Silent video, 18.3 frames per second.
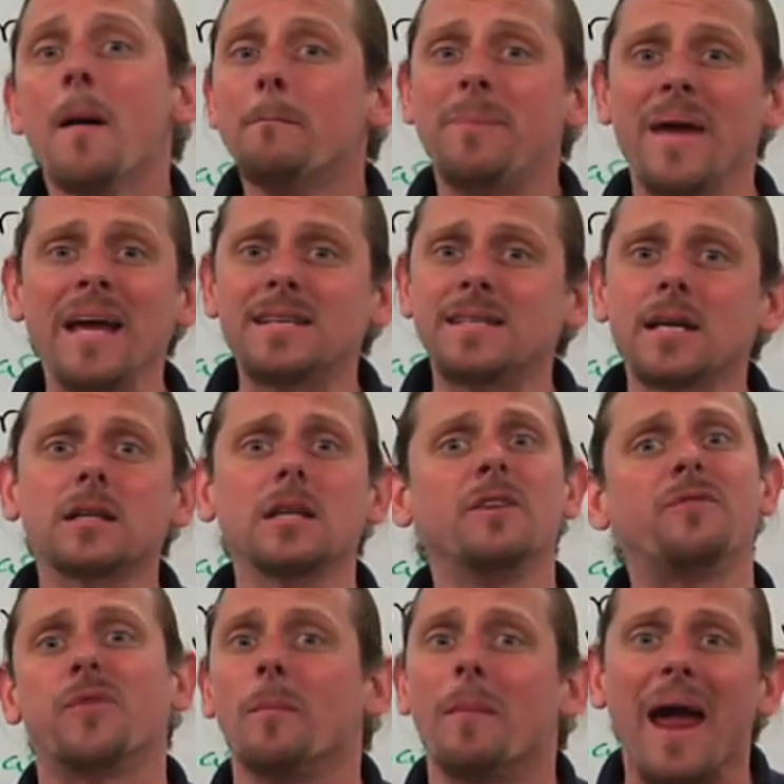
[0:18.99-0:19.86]

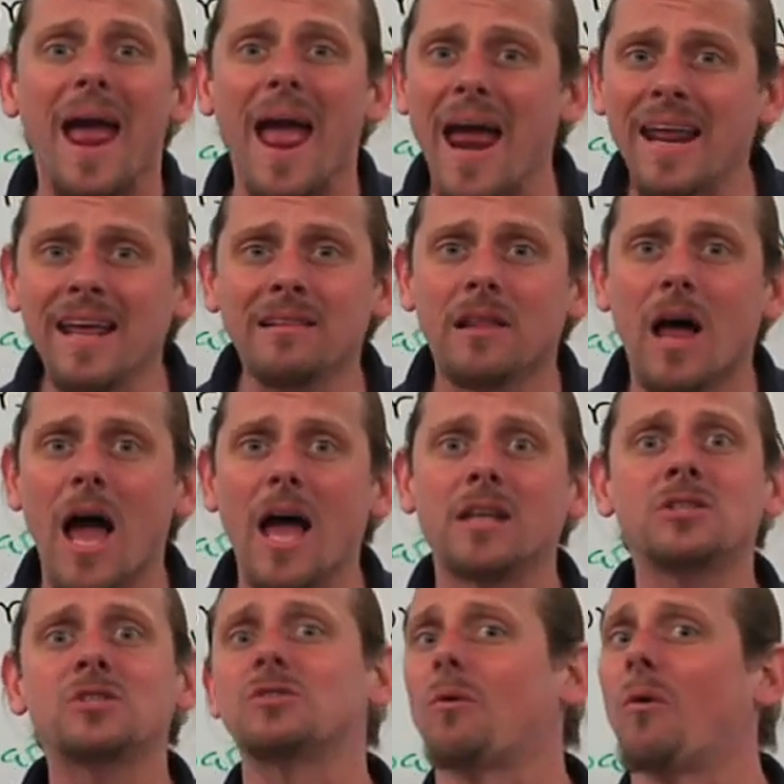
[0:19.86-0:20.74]
basically from any
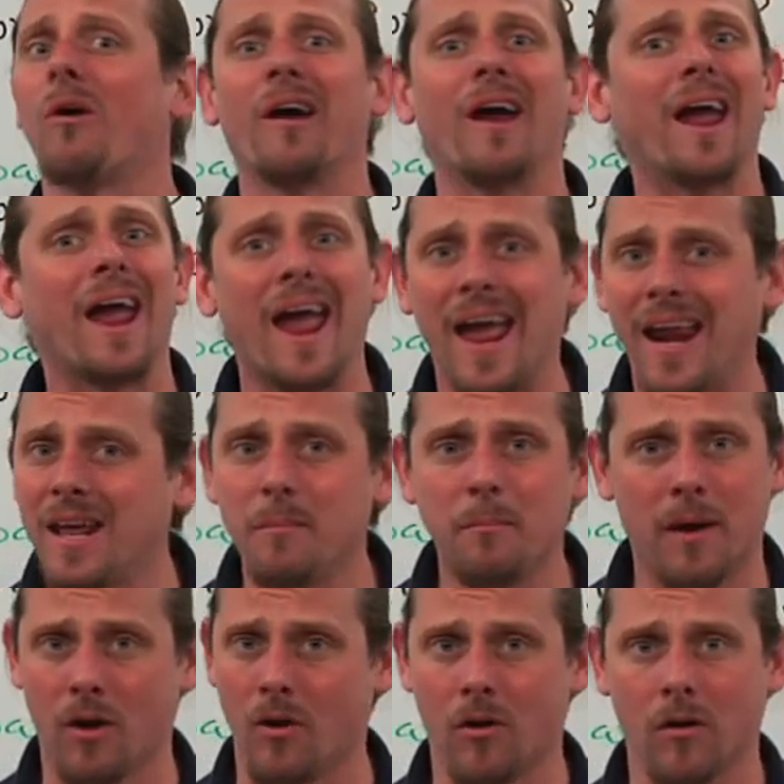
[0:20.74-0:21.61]
lens or any
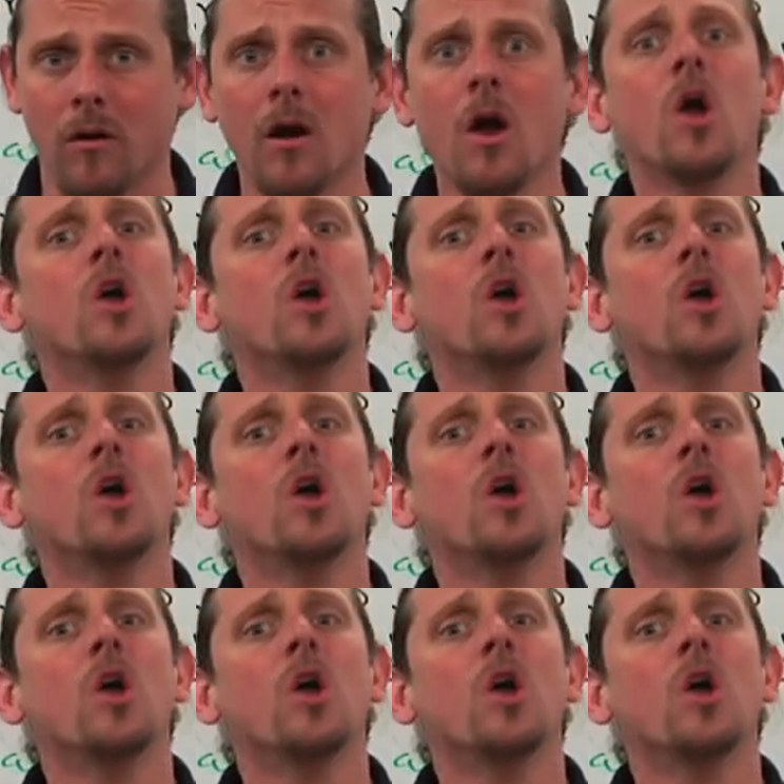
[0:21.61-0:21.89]
mirror.